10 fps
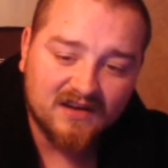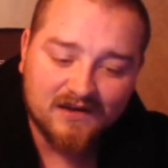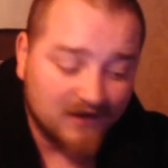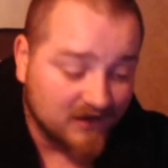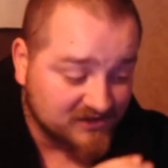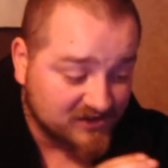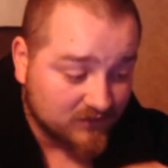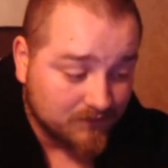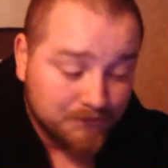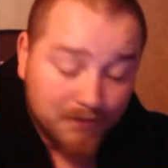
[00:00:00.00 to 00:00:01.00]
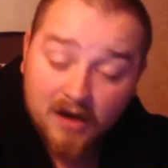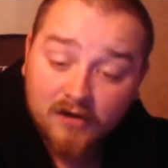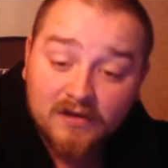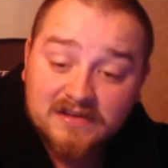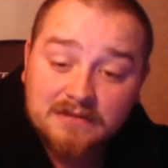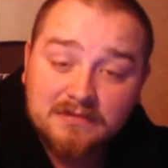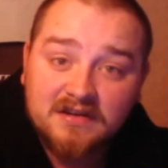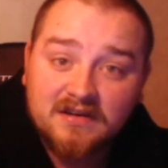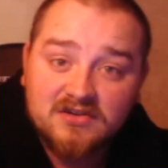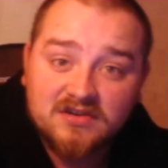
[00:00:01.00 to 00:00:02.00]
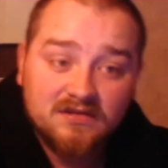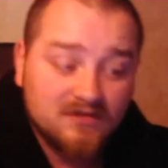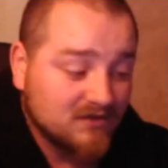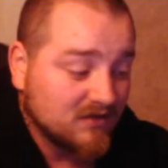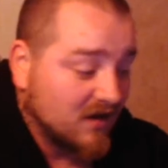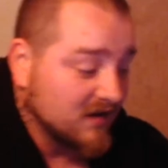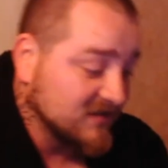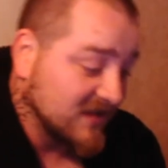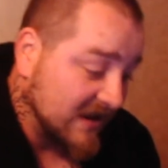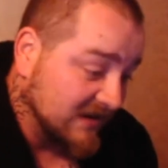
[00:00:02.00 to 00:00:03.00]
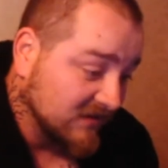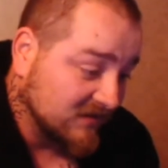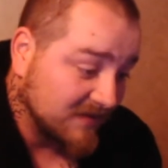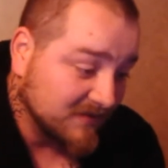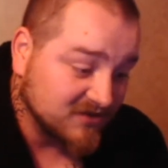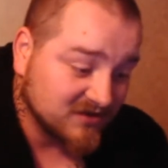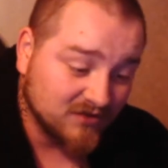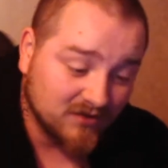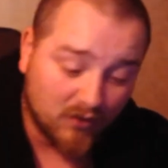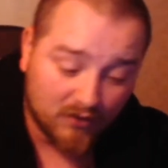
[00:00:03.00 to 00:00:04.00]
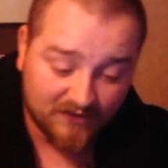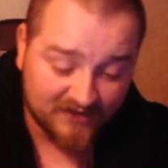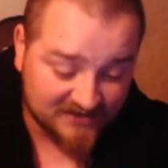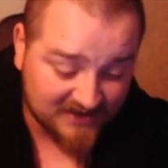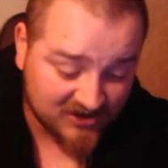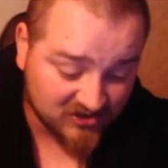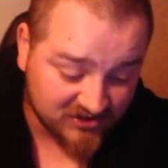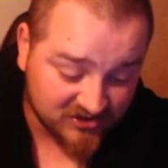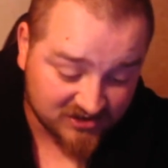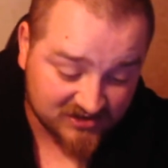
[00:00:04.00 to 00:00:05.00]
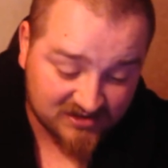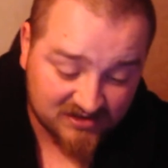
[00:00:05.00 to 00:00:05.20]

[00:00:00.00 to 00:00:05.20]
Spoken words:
a certain bottle that's limited edition. Honestly, I hadn't looked that much into it. Or this is actually just